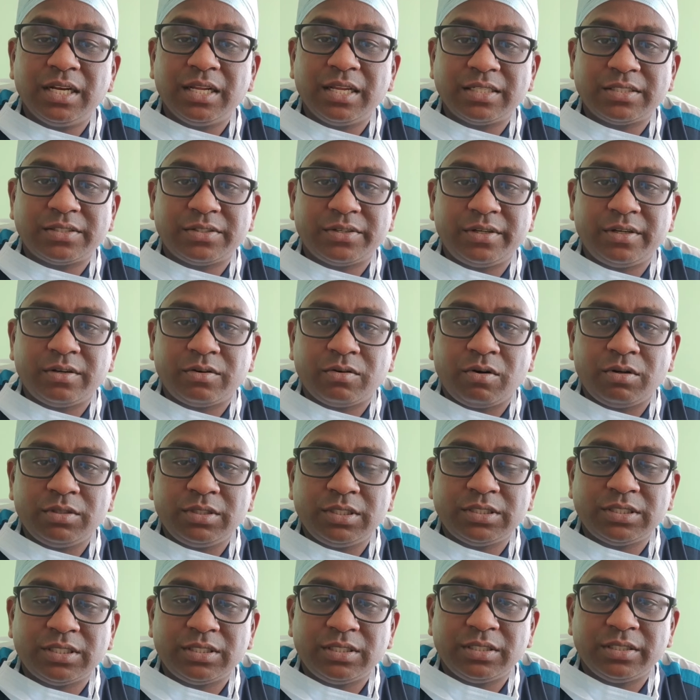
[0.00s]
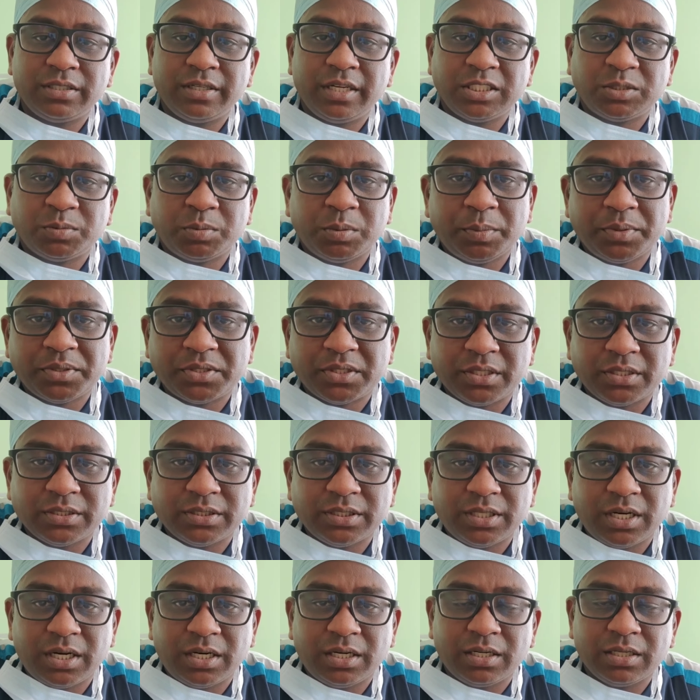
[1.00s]
gastroenterologist and a HPB
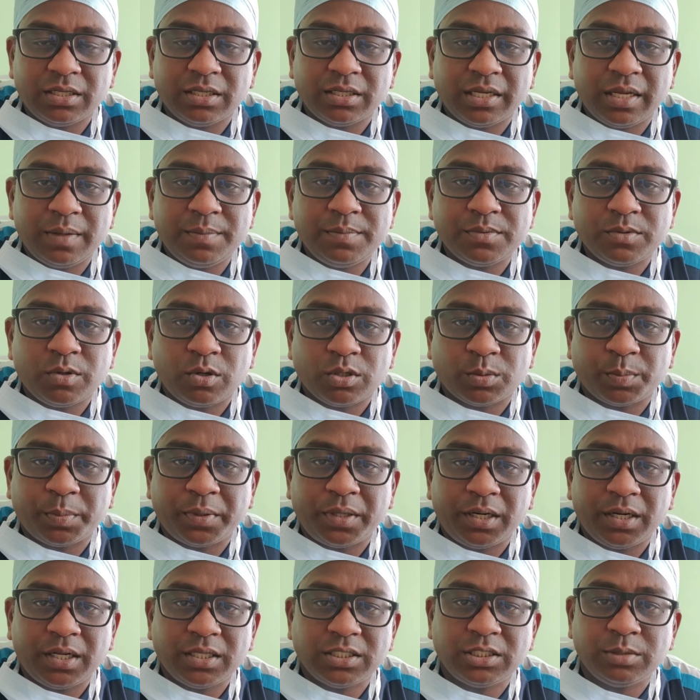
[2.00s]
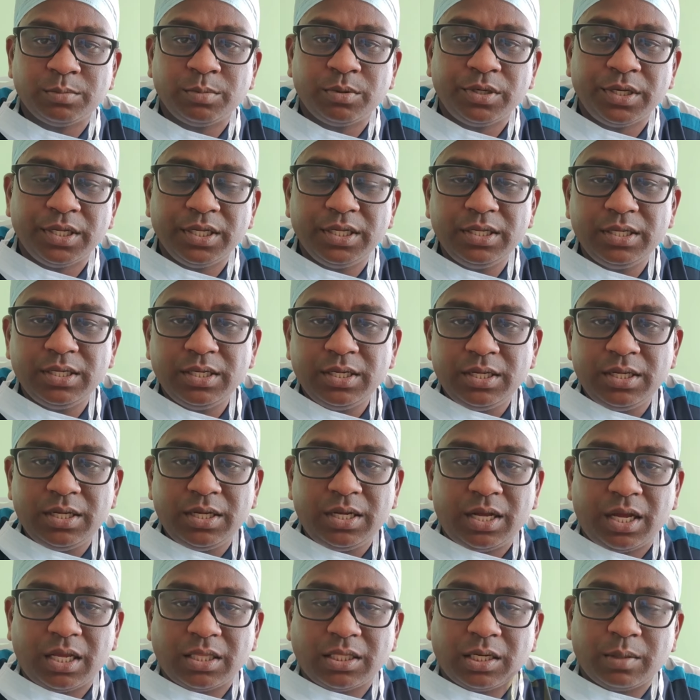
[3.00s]
surgeon at KIMS Hospital, Gachibowli,
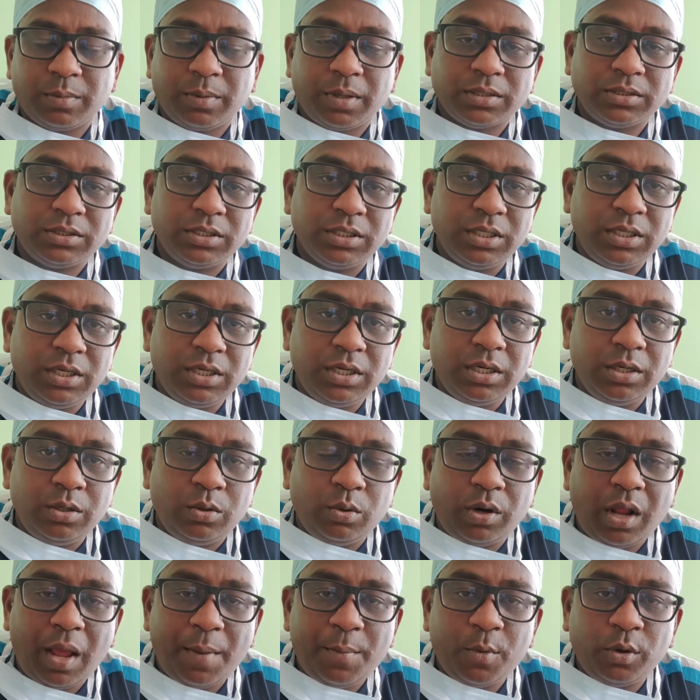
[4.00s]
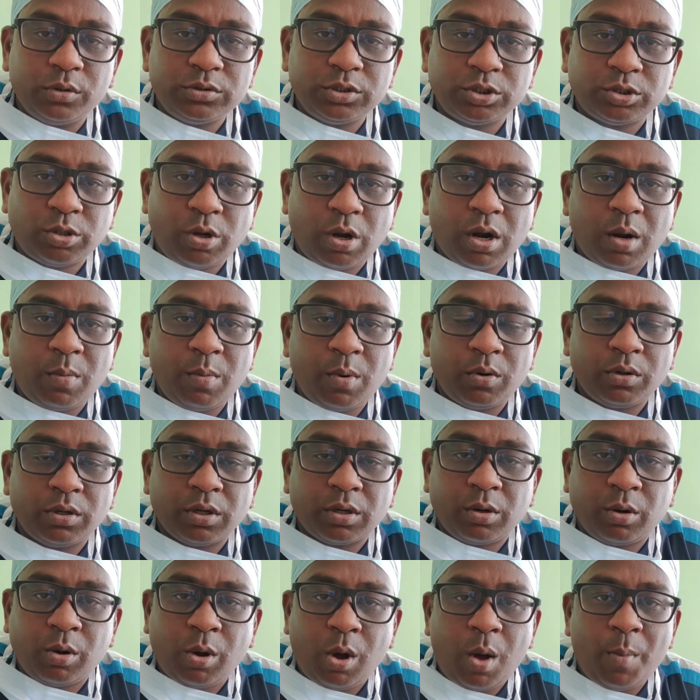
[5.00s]
Hyderabad. Today I am going to talk about
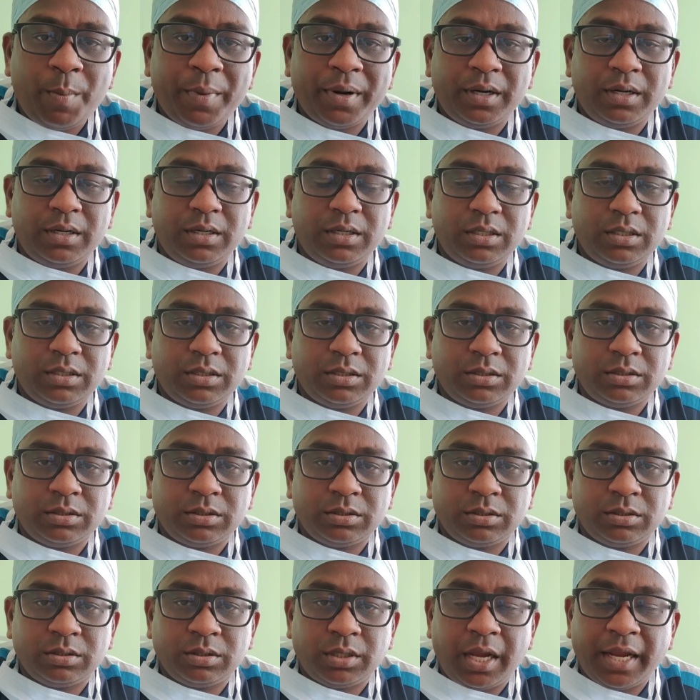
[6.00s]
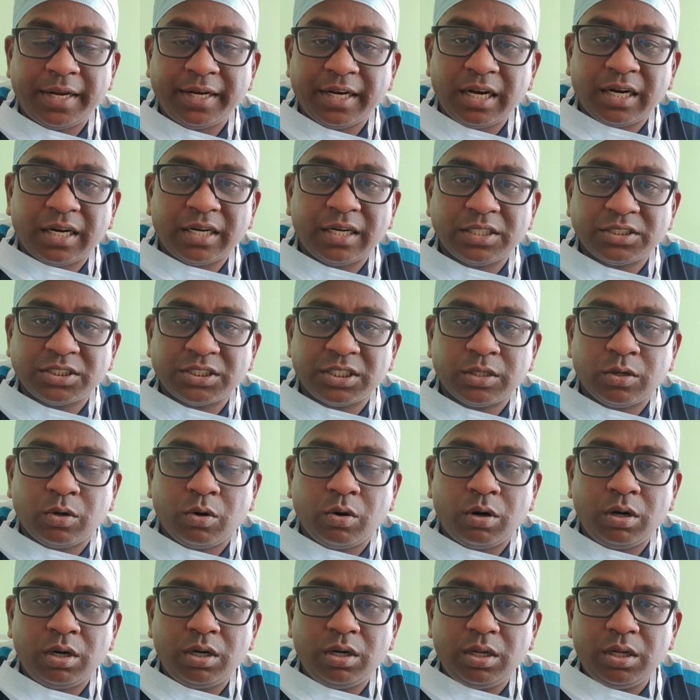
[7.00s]
a common anal condition
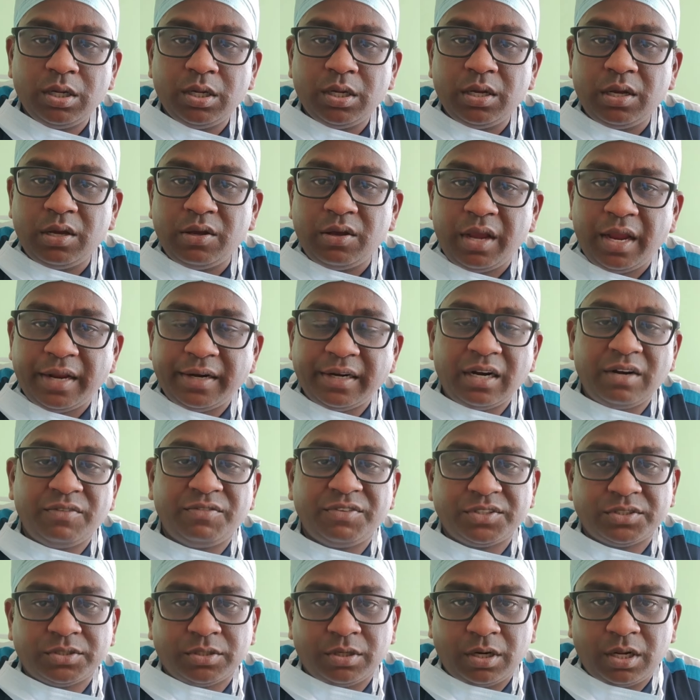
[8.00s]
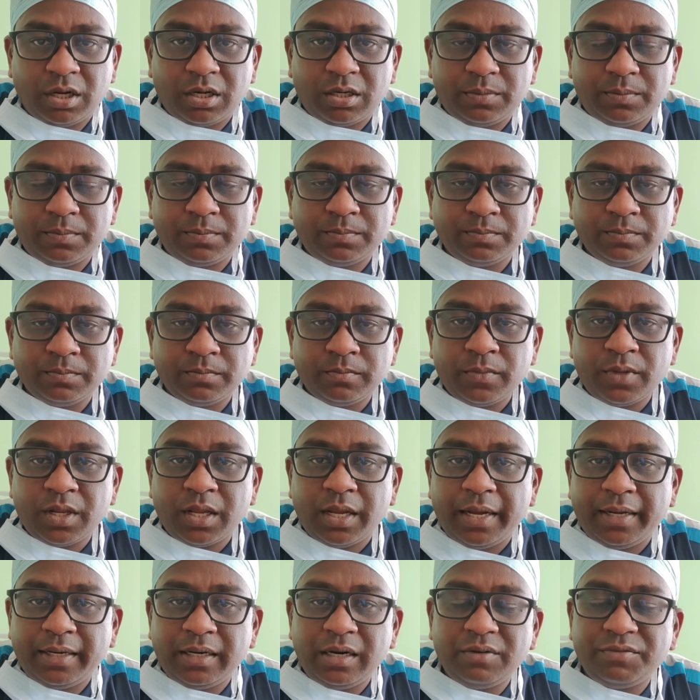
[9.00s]
called anal fistula.
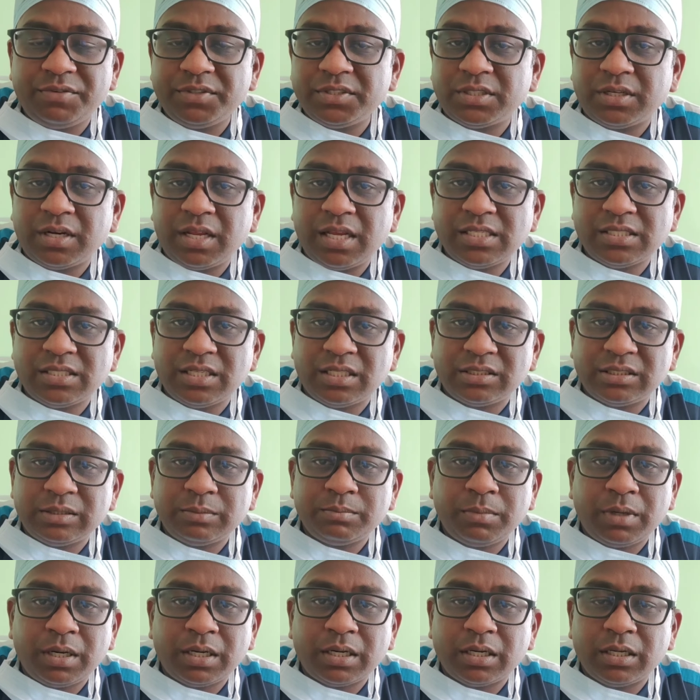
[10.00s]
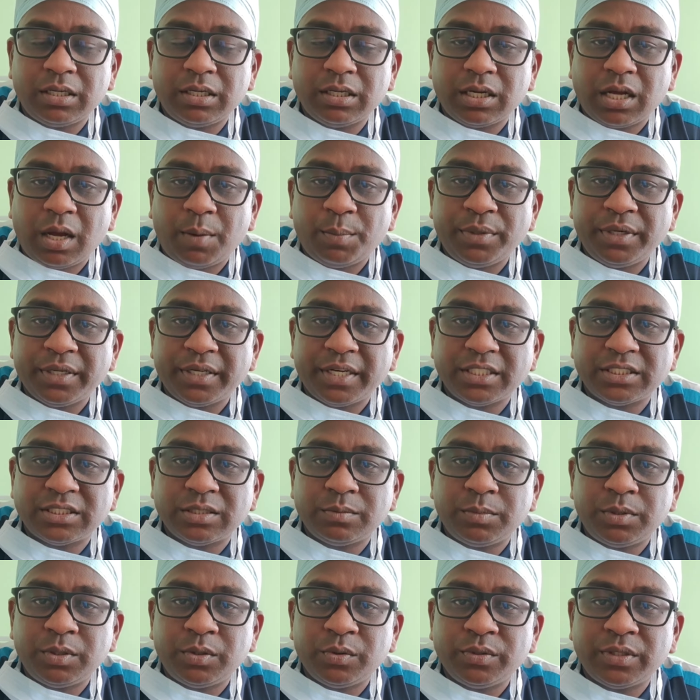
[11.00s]
Anal fistula is nothing but a
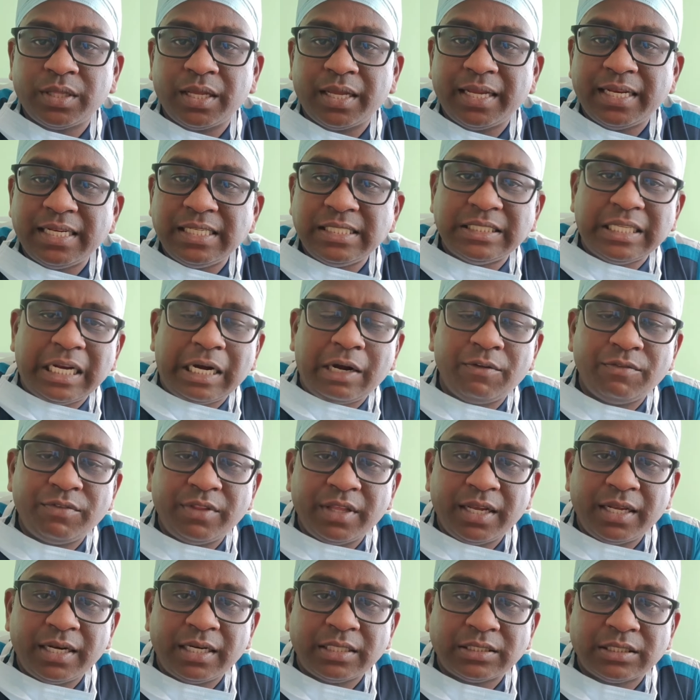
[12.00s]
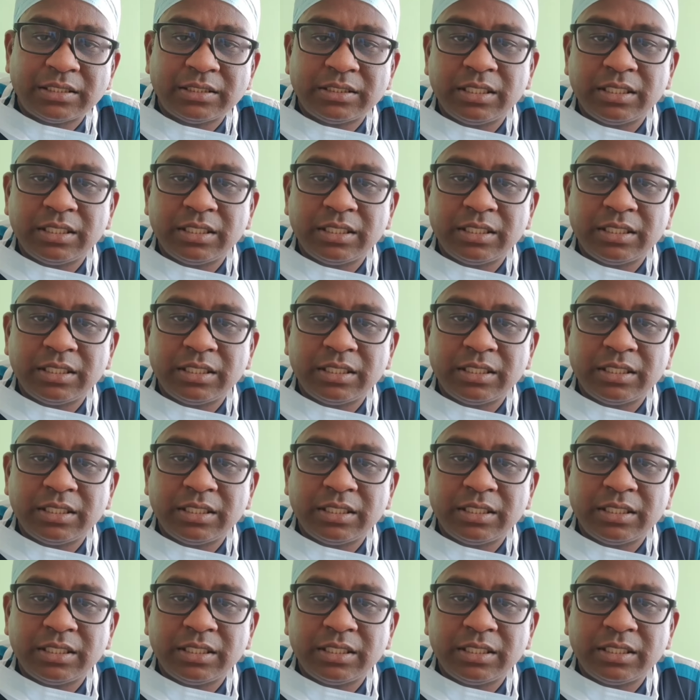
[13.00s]
communication between the inside of the anus and